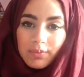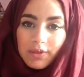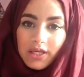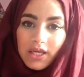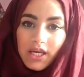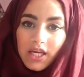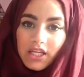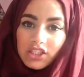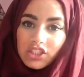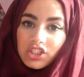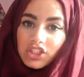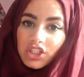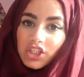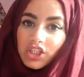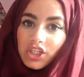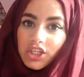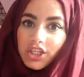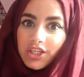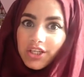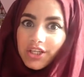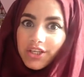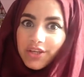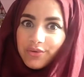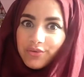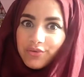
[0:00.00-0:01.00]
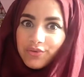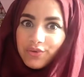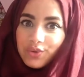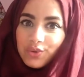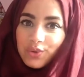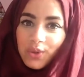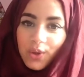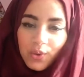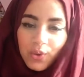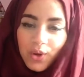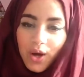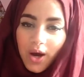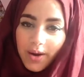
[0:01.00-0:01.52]
be entered if you
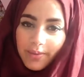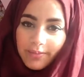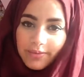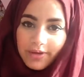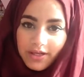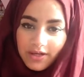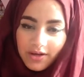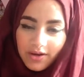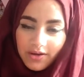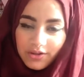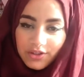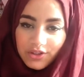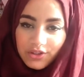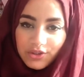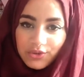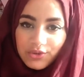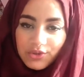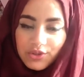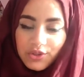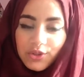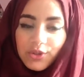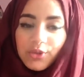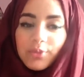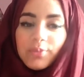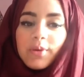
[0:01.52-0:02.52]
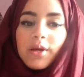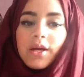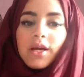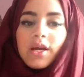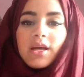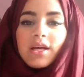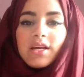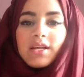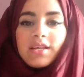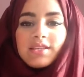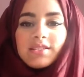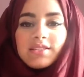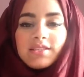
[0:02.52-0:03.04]
don't comment on YouTube.
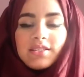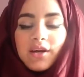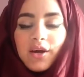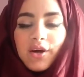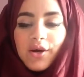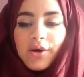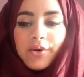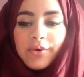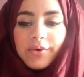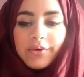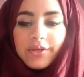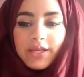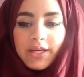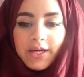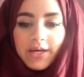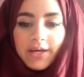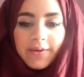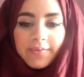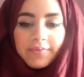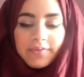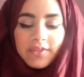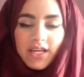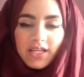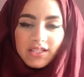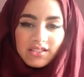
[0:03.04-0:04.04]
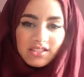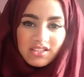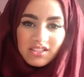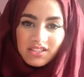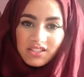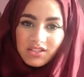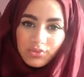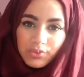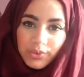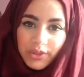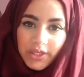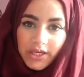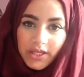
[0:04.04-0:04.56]
So yeah, that
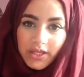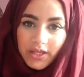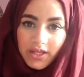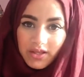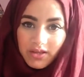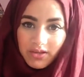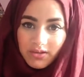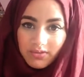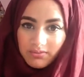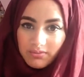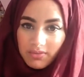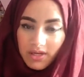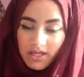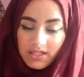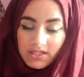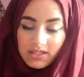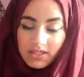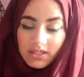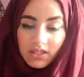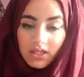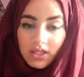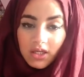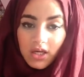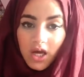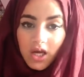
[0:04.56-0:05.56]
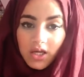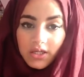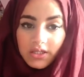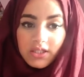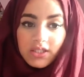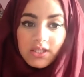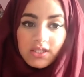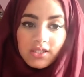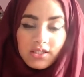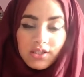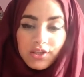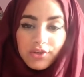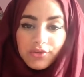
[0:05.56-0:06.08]
just really makes it a lot
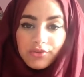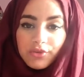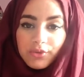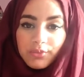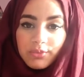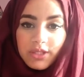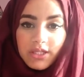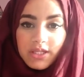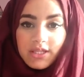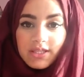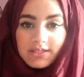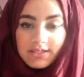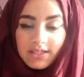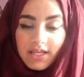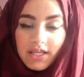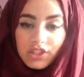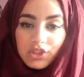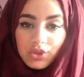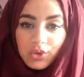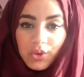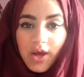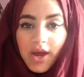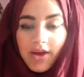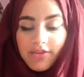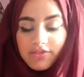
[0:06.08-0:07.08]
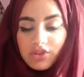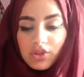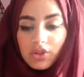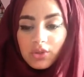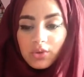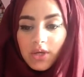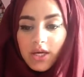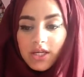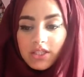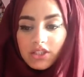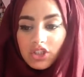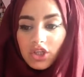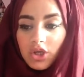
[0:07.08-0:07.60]
easier for me, because I do have to
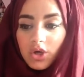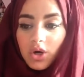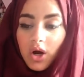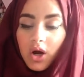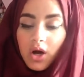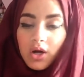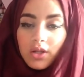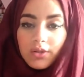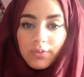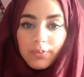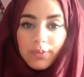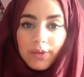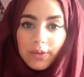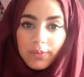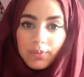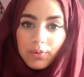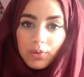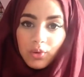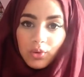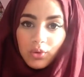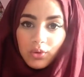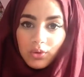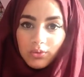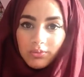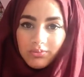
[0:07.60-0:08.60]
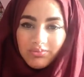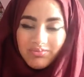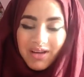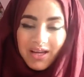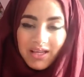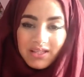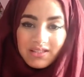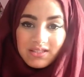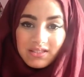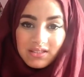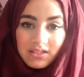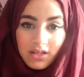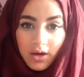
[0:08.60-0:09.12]
enter all the people
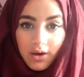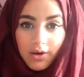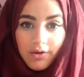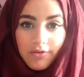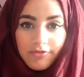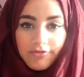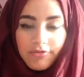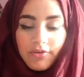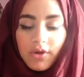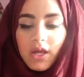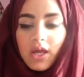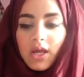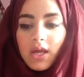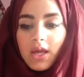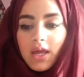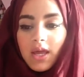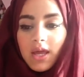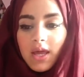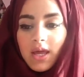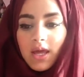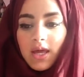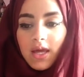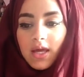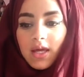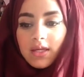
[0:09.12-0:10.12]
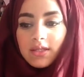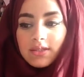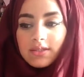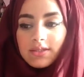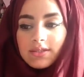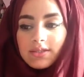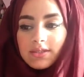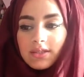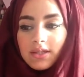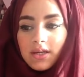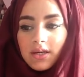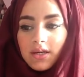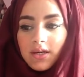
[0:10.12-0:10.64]
myself.
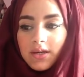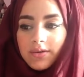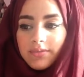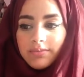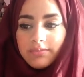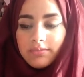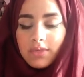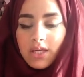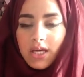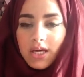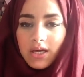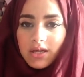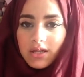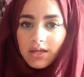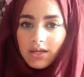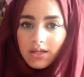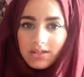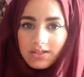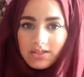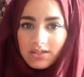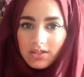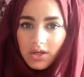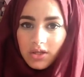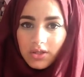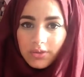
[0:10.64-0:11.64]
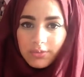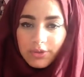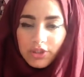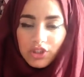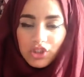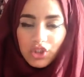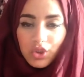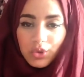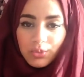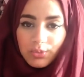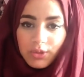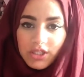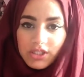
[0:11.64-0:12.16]
And yeah, it's gonna be
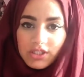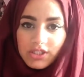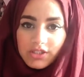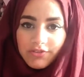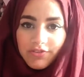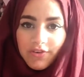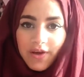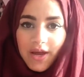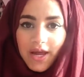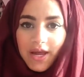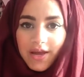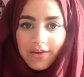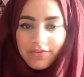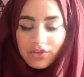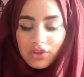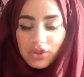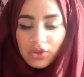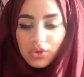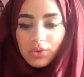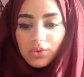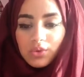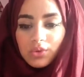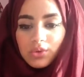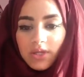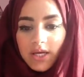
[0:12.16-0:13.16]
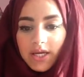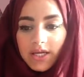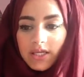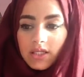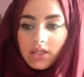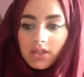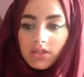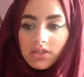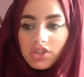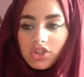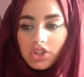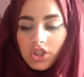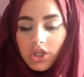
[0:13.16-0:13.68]
too much if I have to like
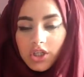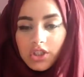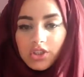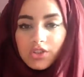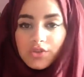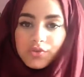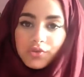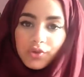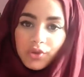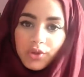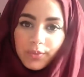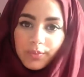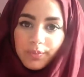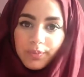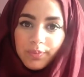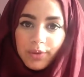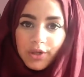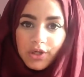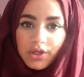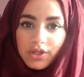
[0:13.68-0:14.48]
search for